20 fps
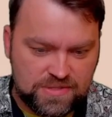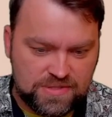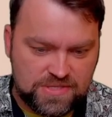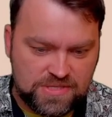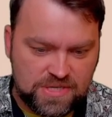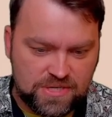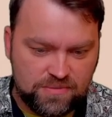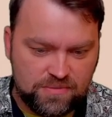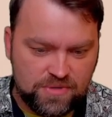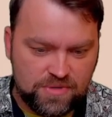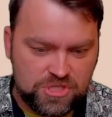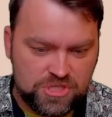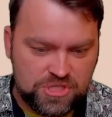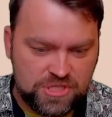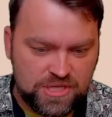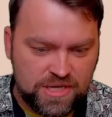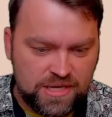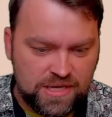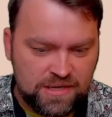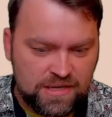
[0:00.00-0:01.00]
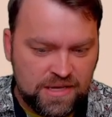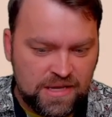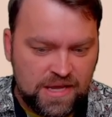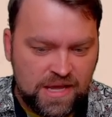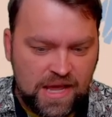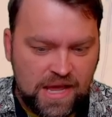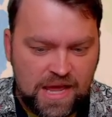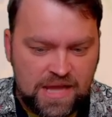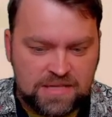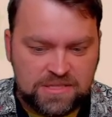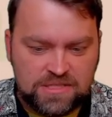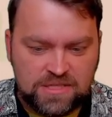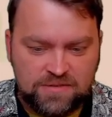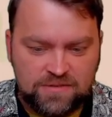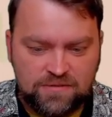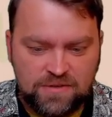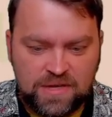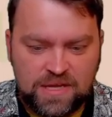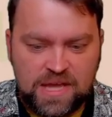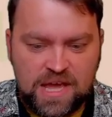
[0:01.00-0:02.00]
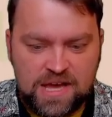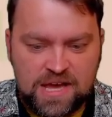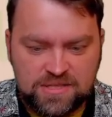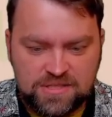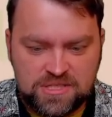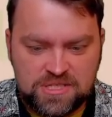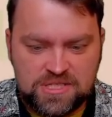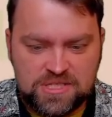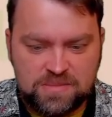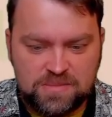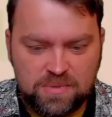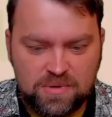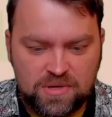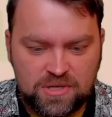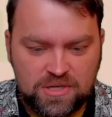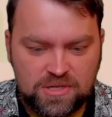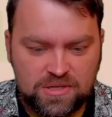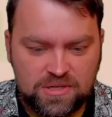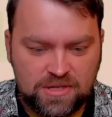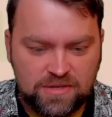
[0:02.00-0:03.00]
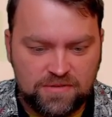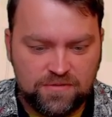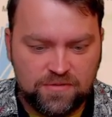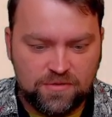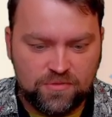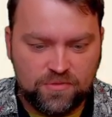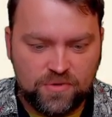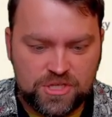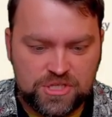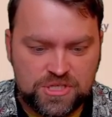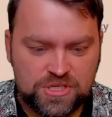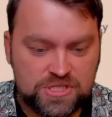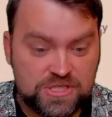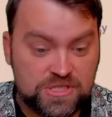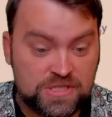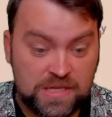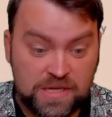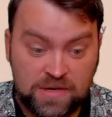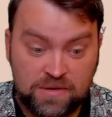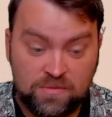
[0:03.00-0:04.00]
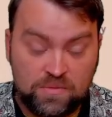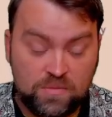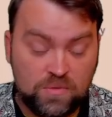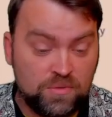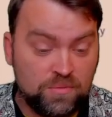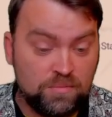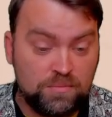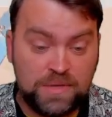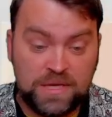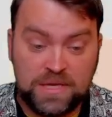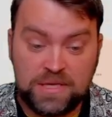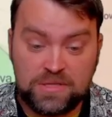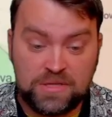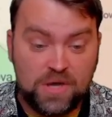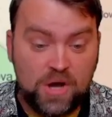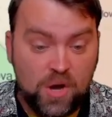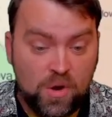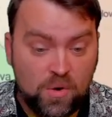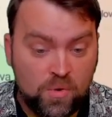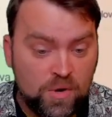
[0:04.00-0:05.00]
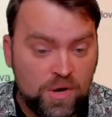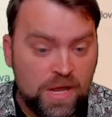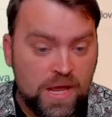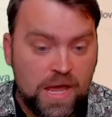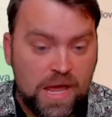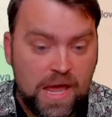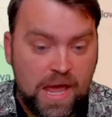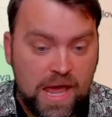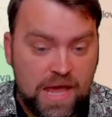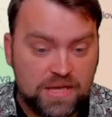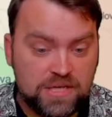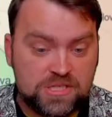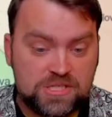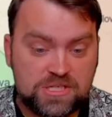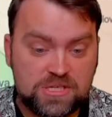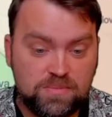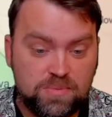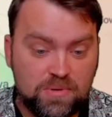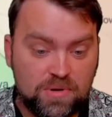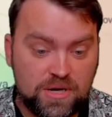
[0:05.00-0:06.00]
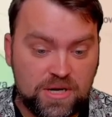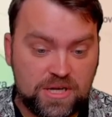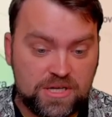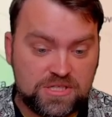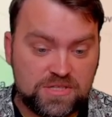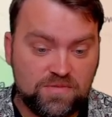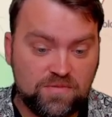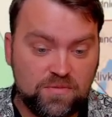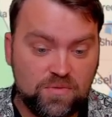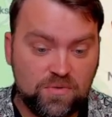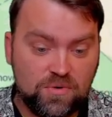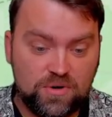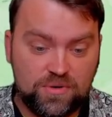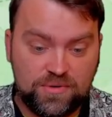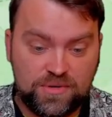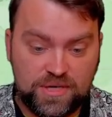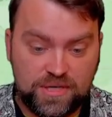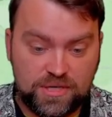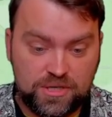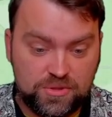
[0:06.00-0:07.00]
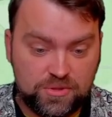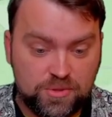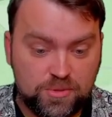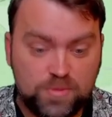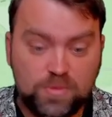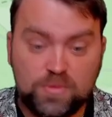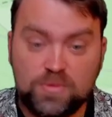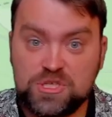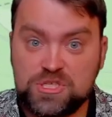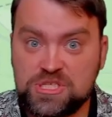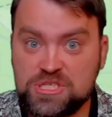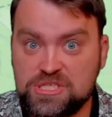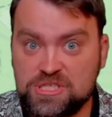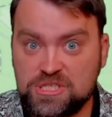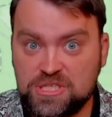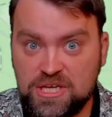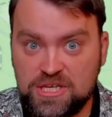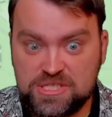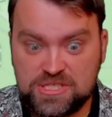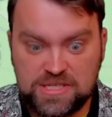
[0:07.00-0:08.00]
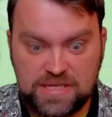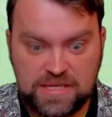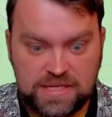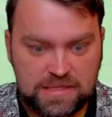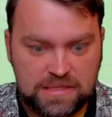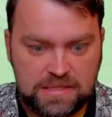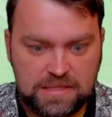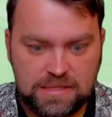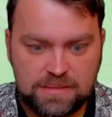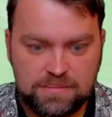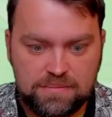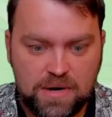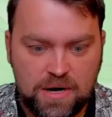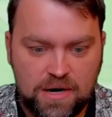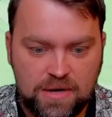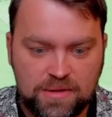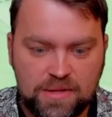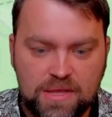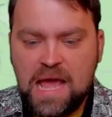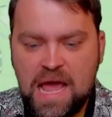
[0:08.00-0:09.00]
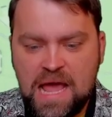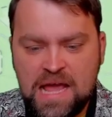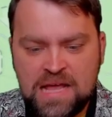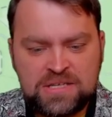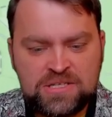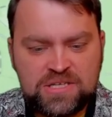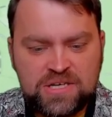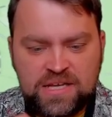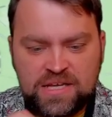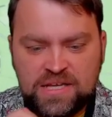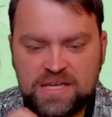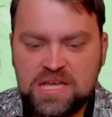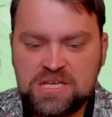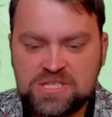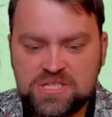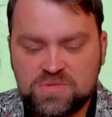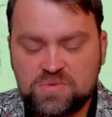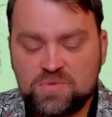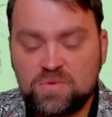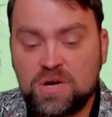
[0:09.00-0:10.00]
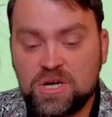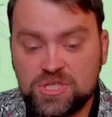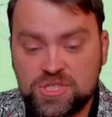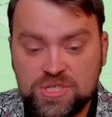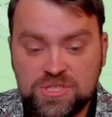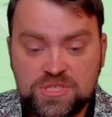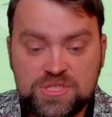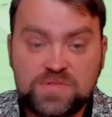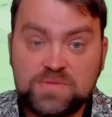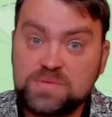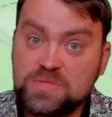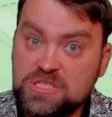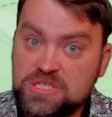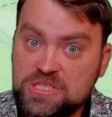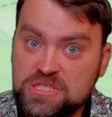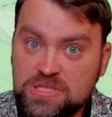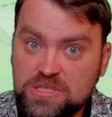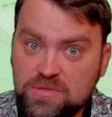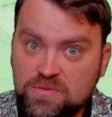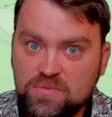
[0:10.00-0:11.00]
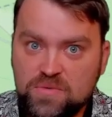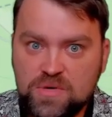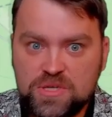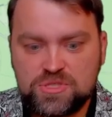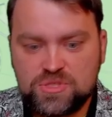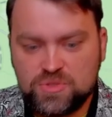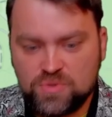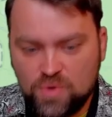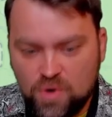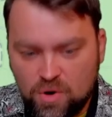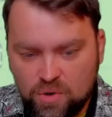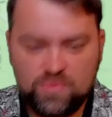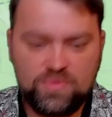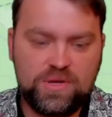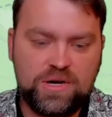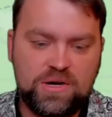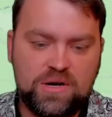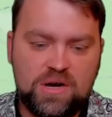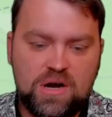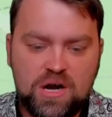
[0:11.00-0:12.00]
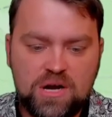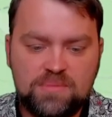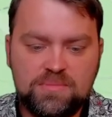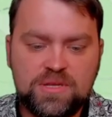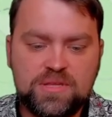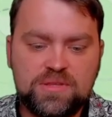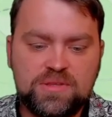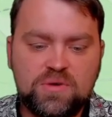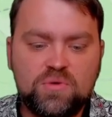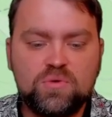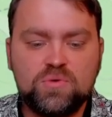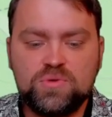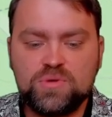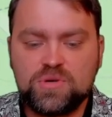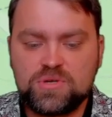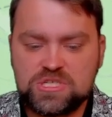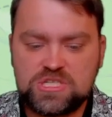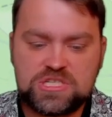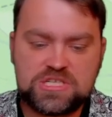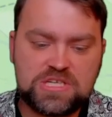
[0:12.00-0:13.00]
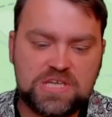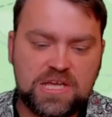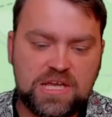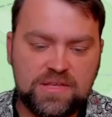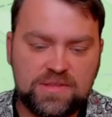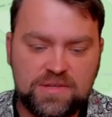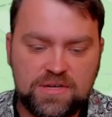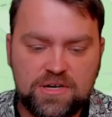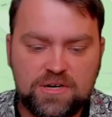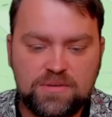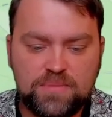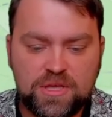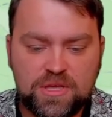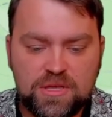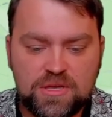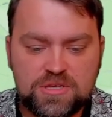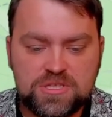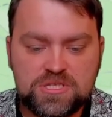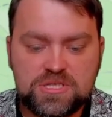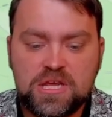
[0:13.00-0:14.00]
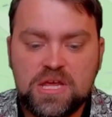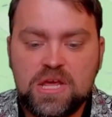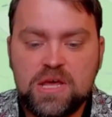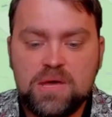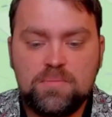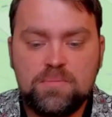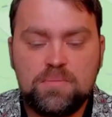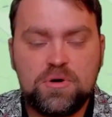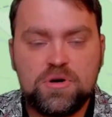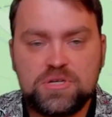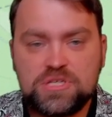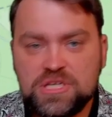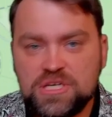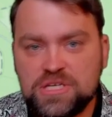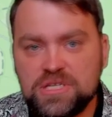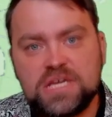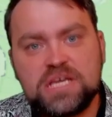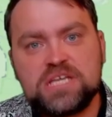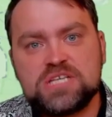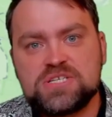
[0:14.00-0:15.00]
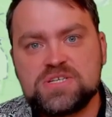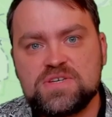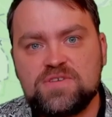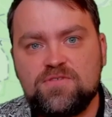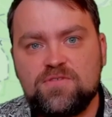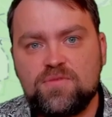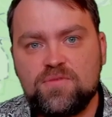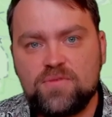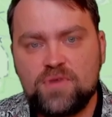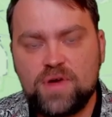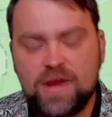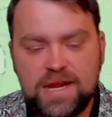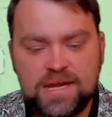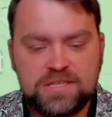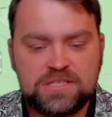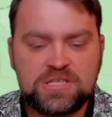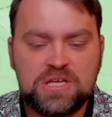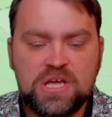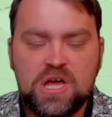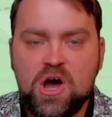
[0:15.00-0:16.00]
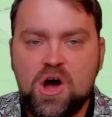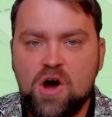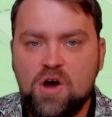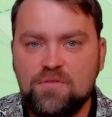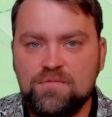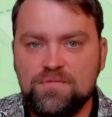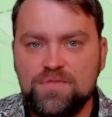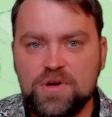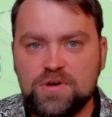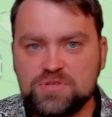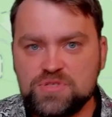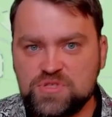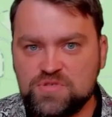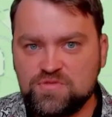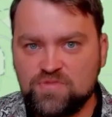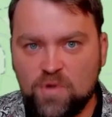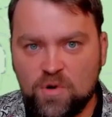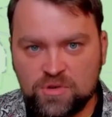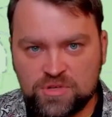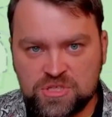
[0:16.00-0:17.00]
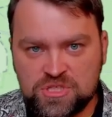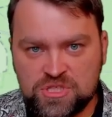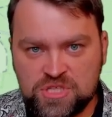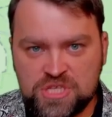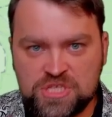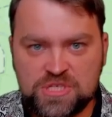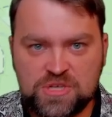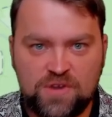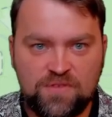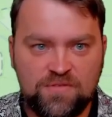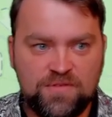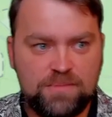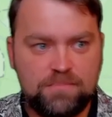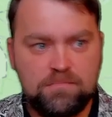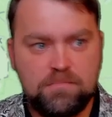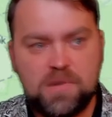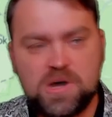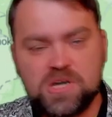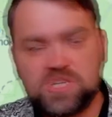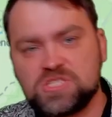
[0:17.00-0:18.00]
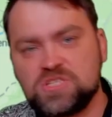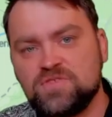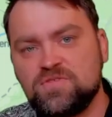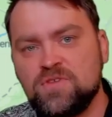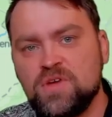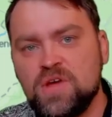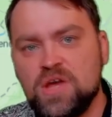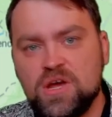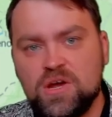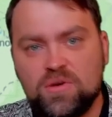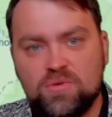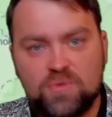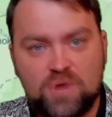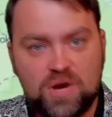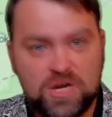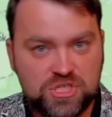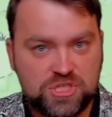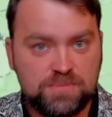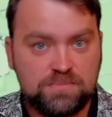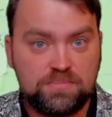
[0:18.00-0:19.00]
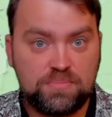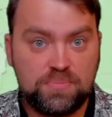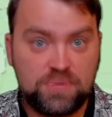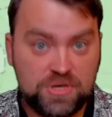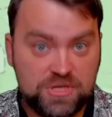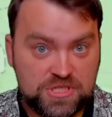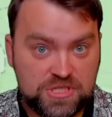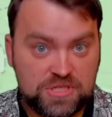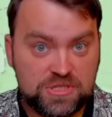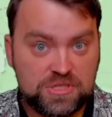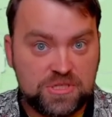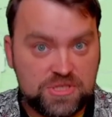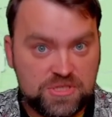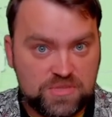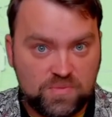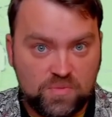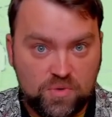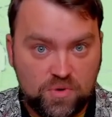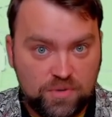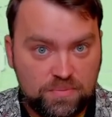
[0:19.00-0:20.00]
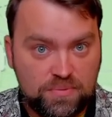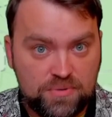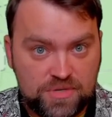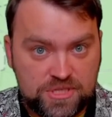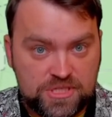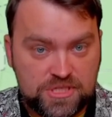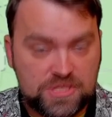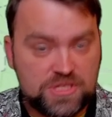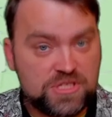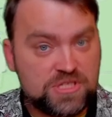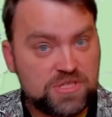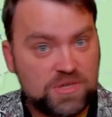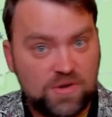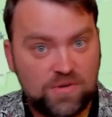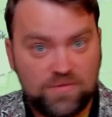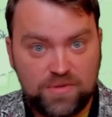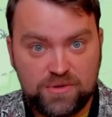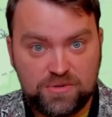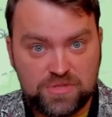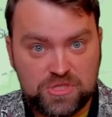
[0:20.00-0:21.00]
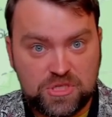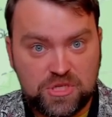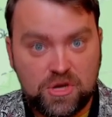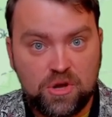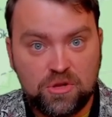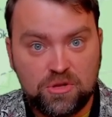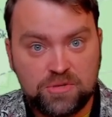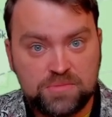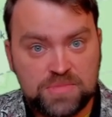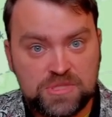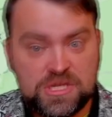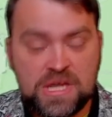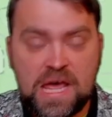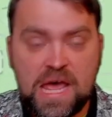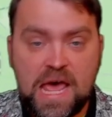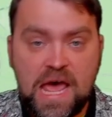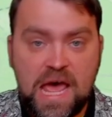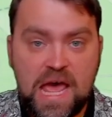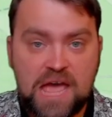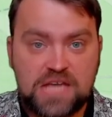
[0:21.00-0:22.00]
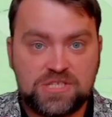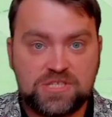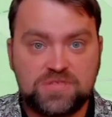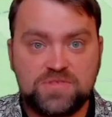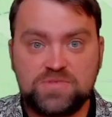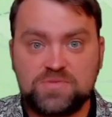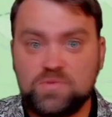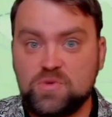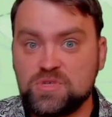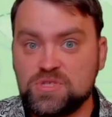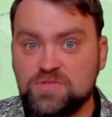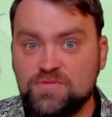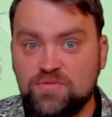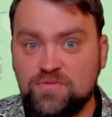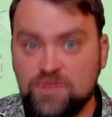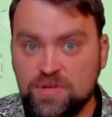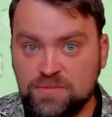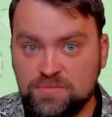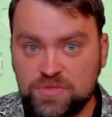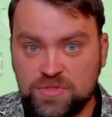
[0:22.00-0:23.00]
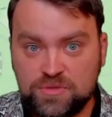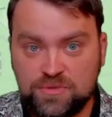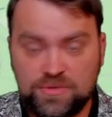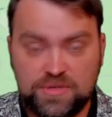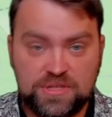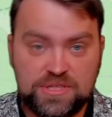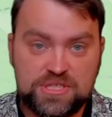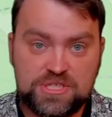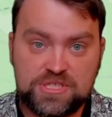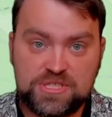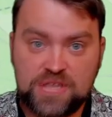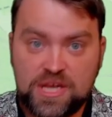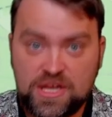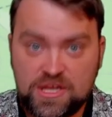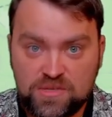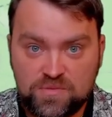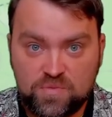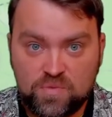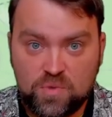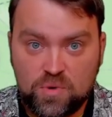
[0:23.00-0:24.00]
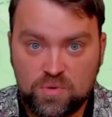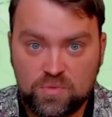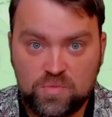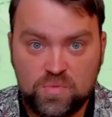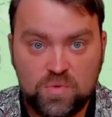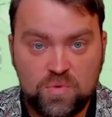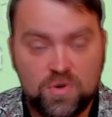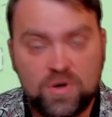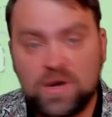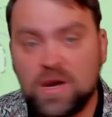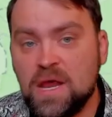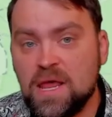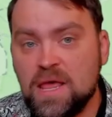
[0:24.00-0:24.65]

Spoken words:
Zarychne, and if we cut this supply line for Russians, there will be no any supplies for the group which stays in Liman. And I guess Russians would still withdraw their army. They will not stay there because Putin is afraid of those footages of the massive Russian prisoners, war prisoners of those columns, as it was filmed during the Second World War.